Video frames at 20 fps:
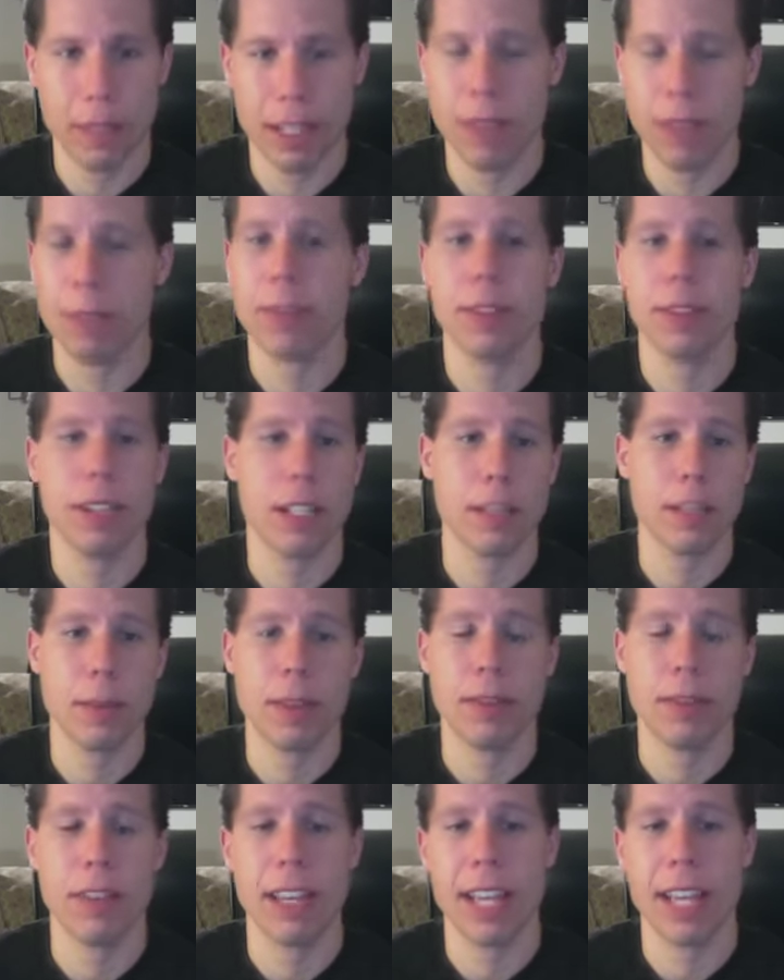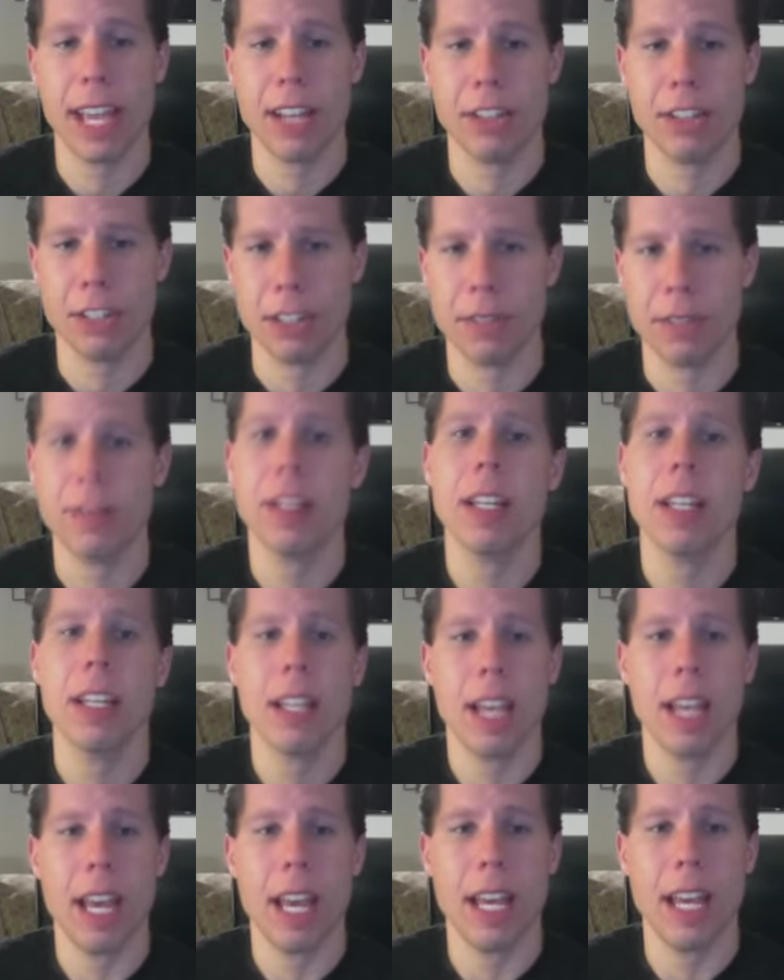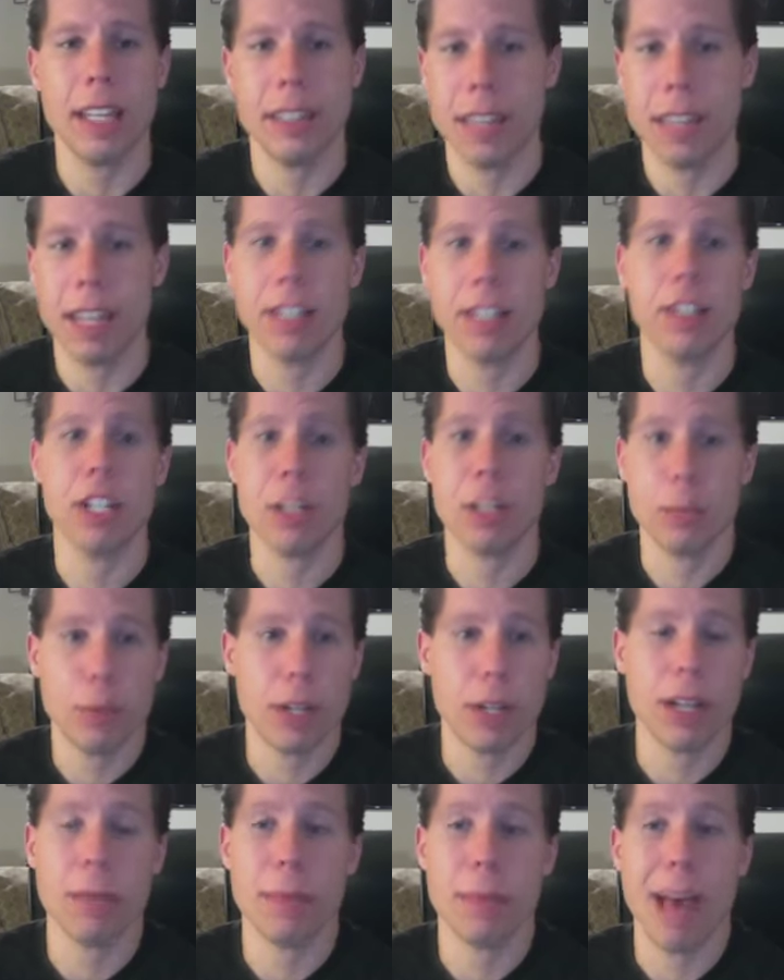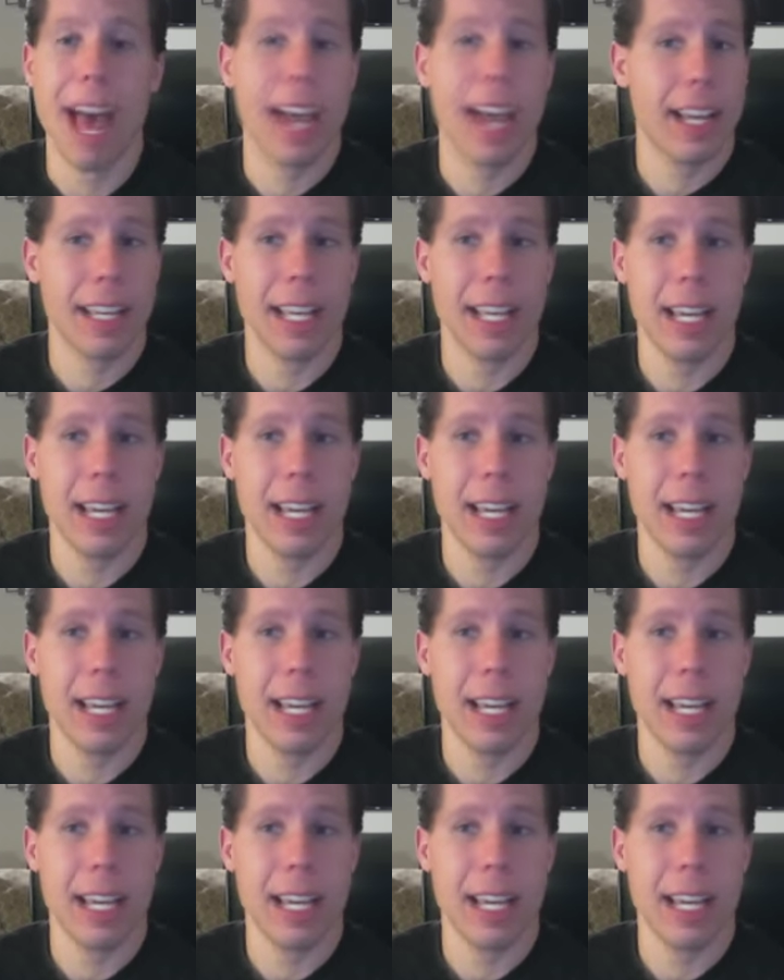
Give him a 6-month vacation, and then you can bring him back,